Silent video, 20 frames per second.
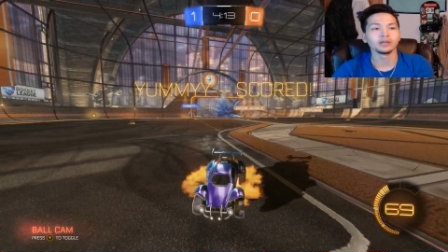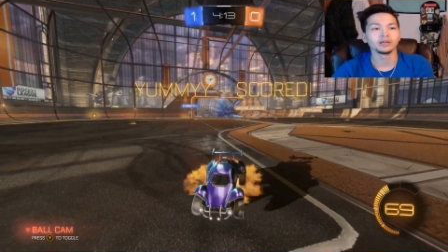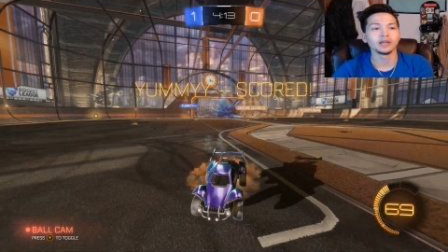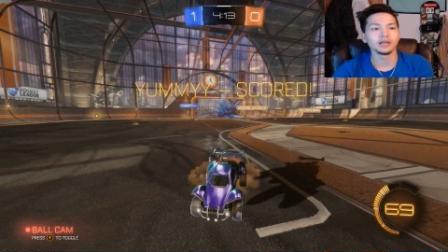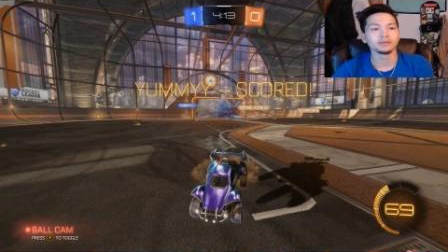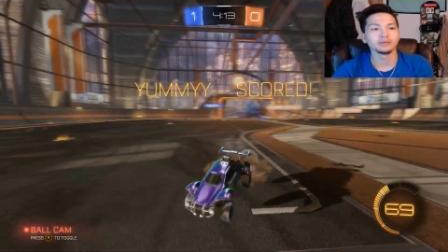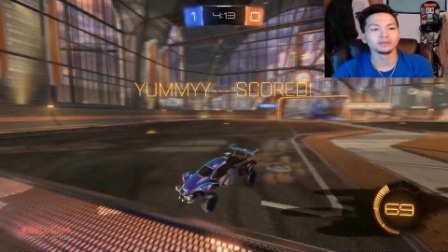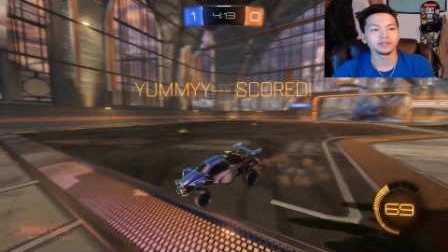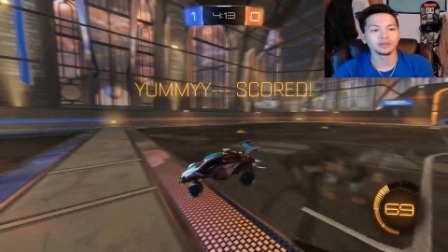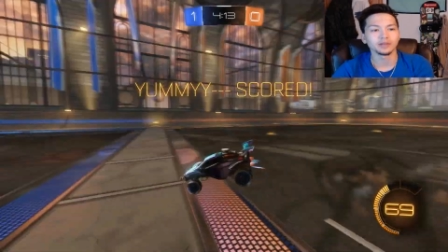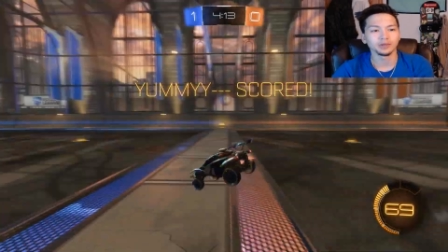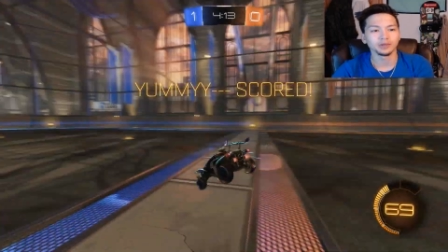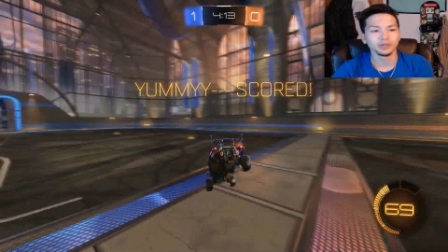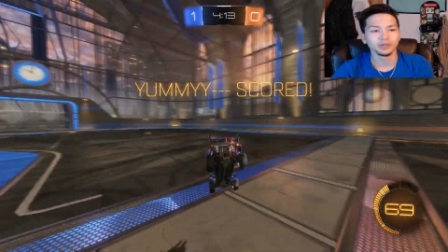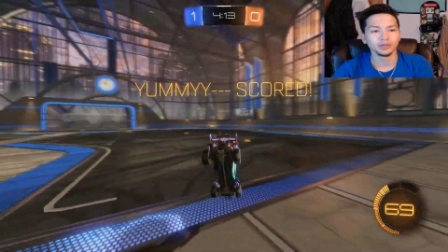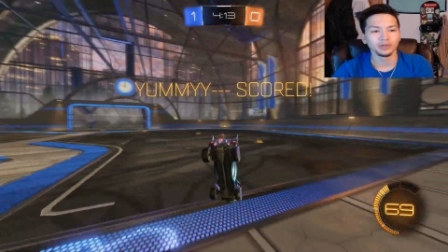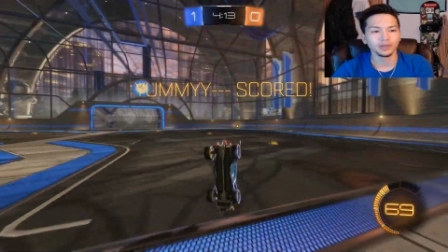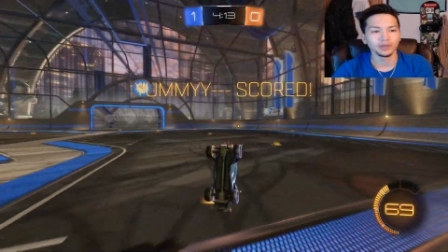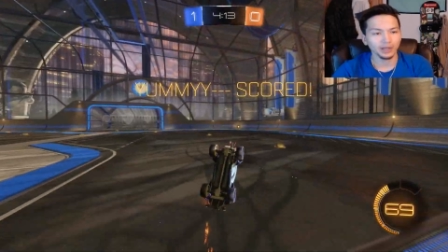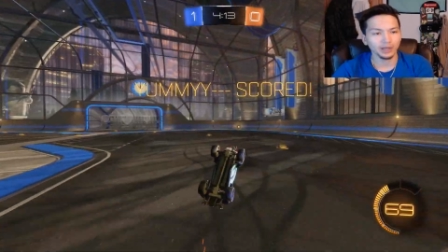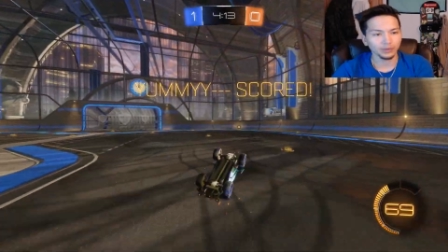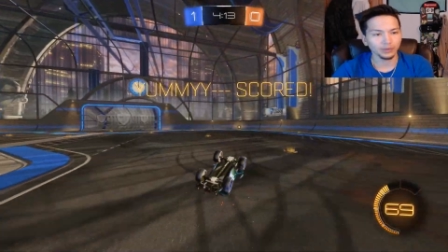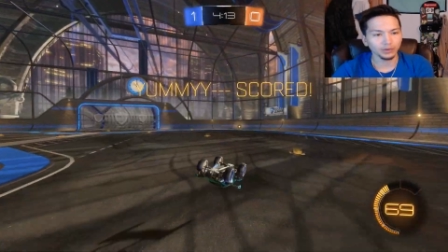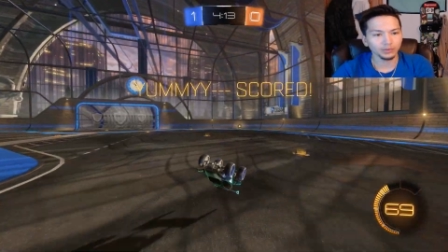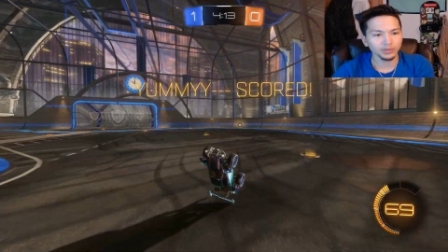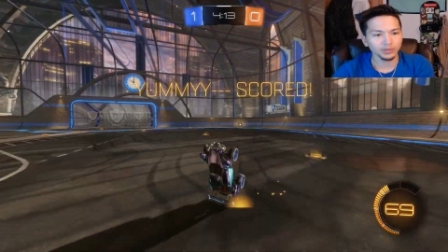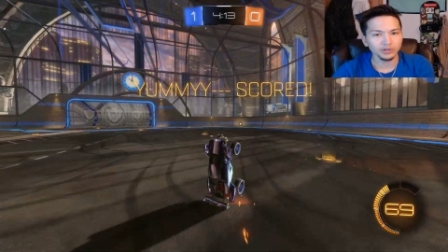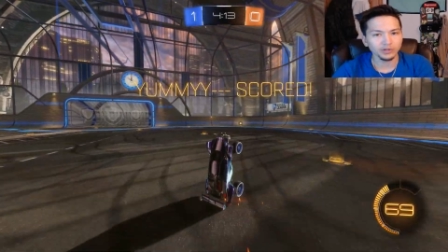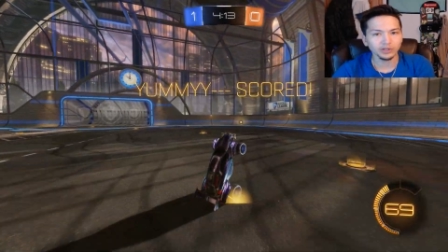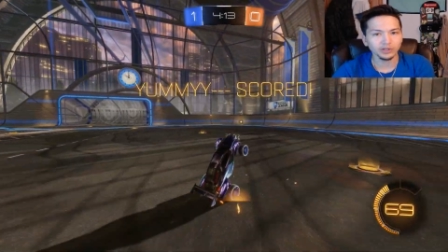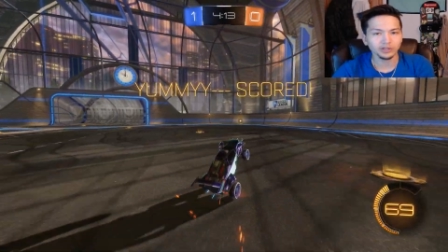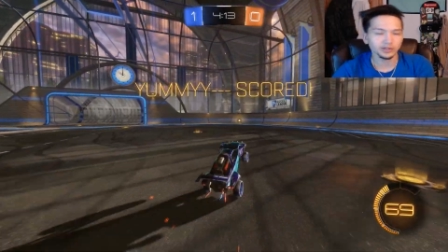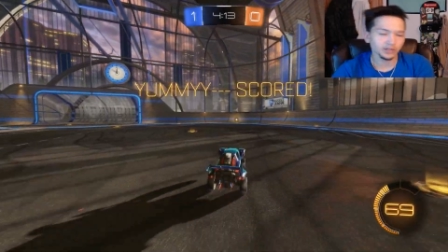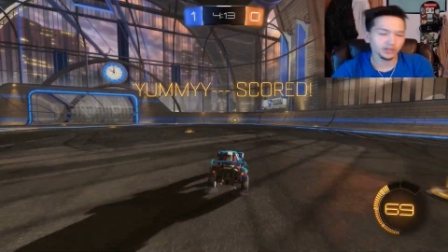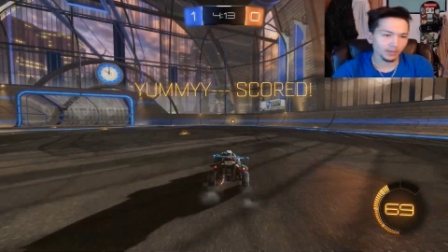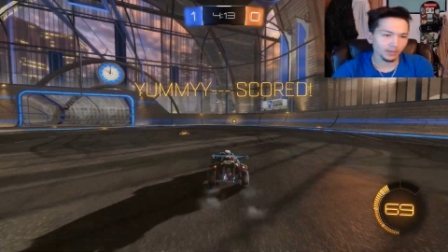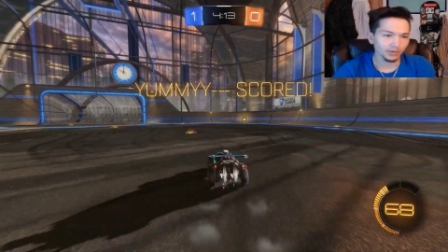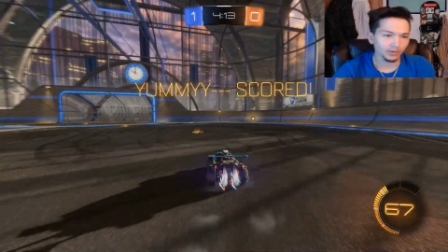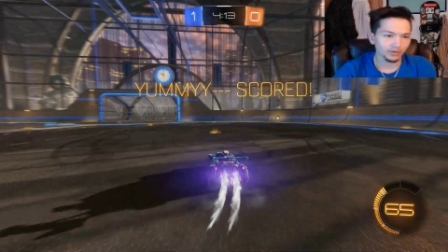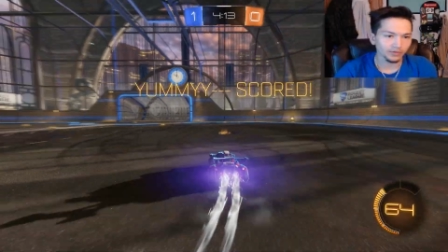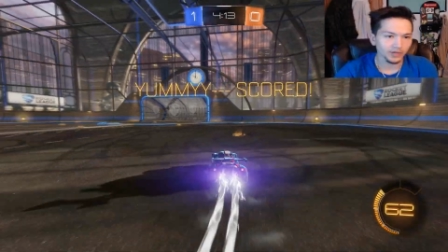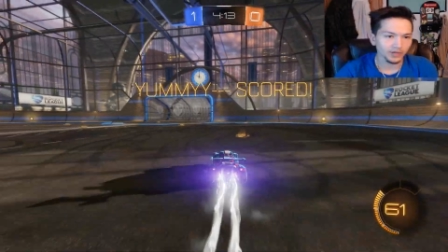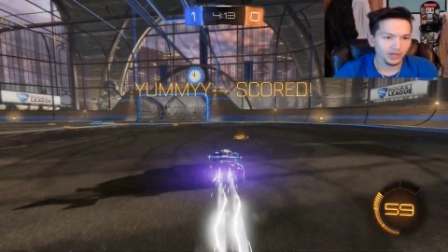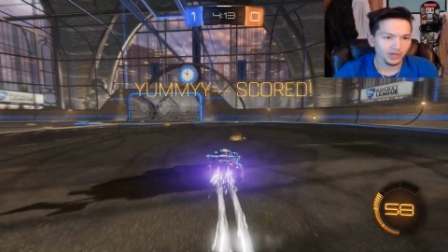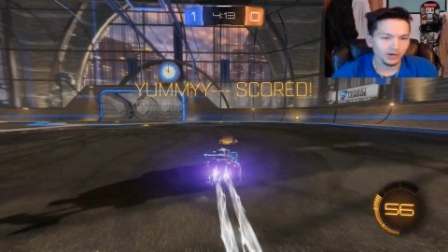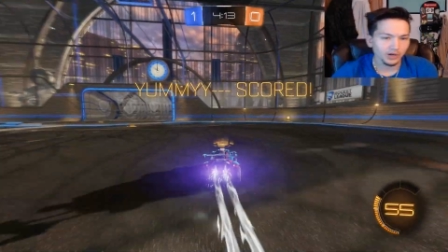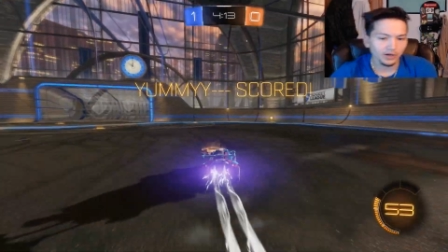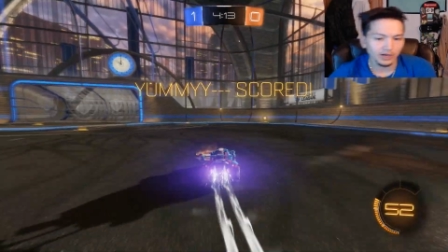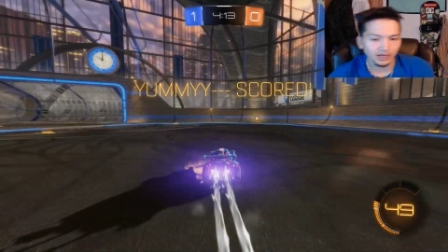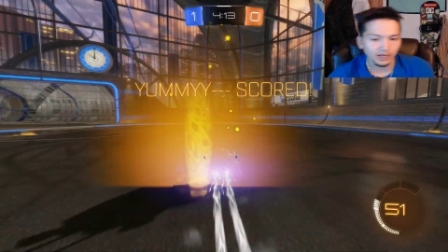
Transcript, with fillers: games that we're doing. I will be doing a separate video